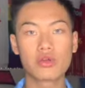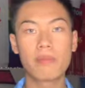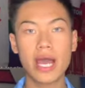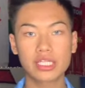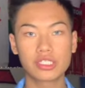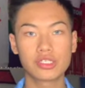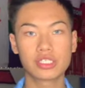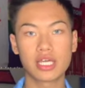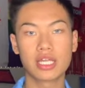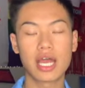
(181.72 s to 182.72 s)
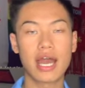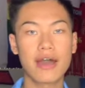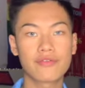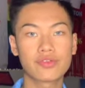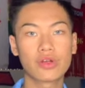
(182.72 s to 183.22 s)
back to your skin
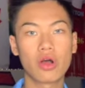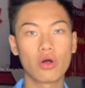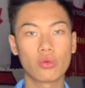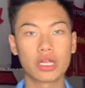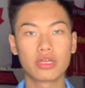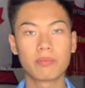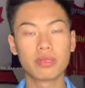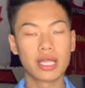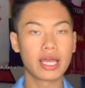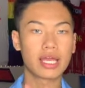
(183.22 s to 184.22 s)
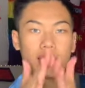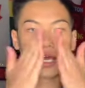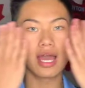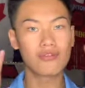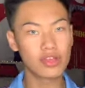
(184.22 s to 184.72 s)
after already
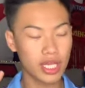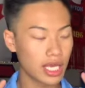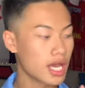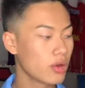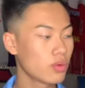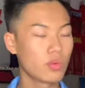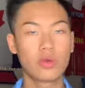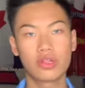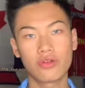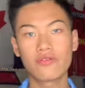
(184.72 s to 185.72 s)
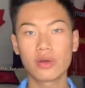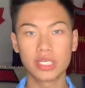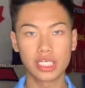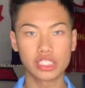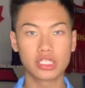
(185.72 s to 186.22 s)
blanking everything out with your
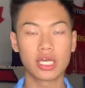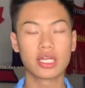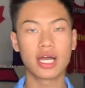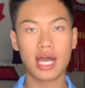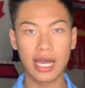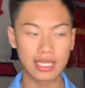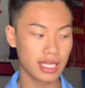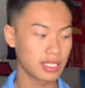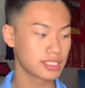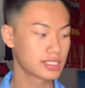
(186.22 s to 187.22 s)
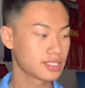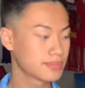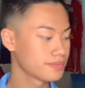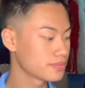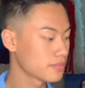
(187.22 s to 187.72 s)
foundation and highlights.
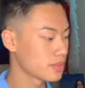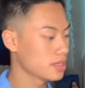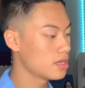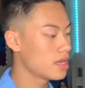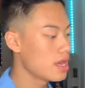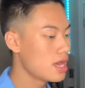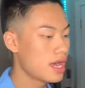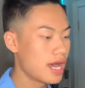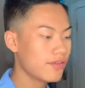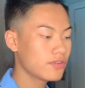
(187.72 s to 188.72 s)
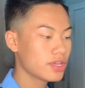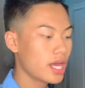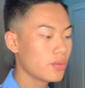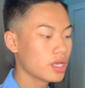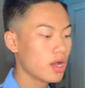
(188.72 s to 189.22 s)
After
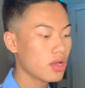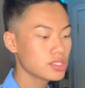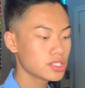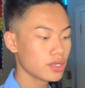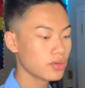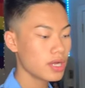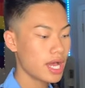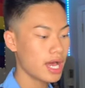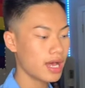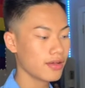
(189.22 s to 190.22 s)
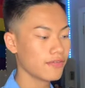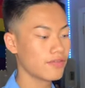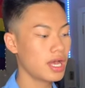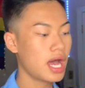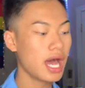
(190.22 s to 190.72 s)
that, we also have
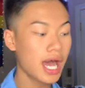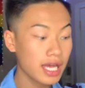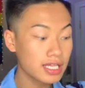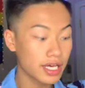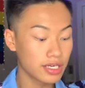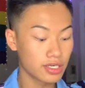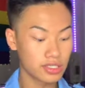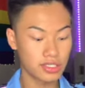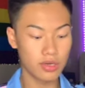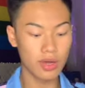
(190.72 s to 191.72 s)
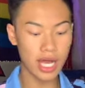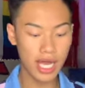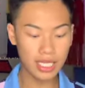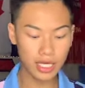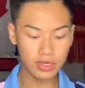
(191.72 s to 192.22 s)
highlighter. So
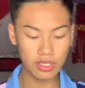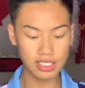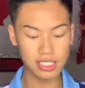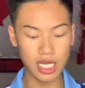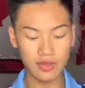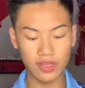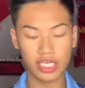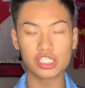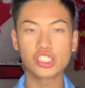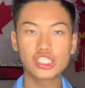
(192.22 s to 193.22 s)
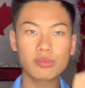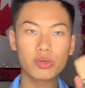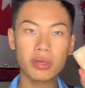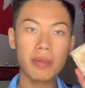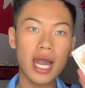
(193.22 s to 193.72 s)
highlighter is kind of like a
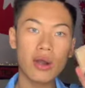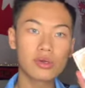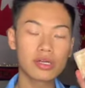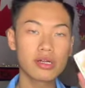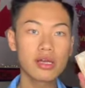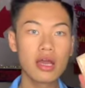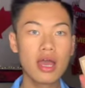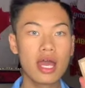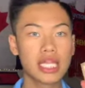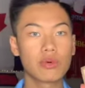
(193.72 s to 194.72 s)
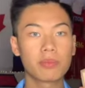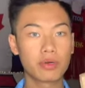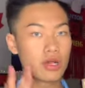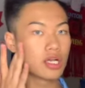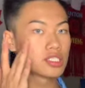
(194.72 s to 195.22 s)
shimmery powder that we
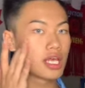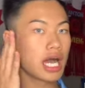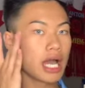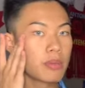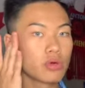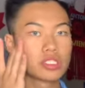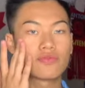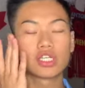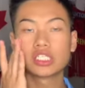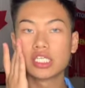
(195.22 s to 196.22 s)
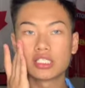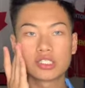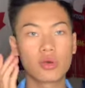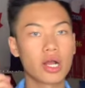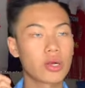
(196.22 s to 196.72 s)
put onto the high points of our cheeks.
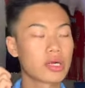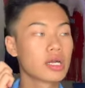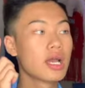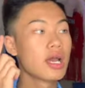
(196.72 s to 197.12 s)
So our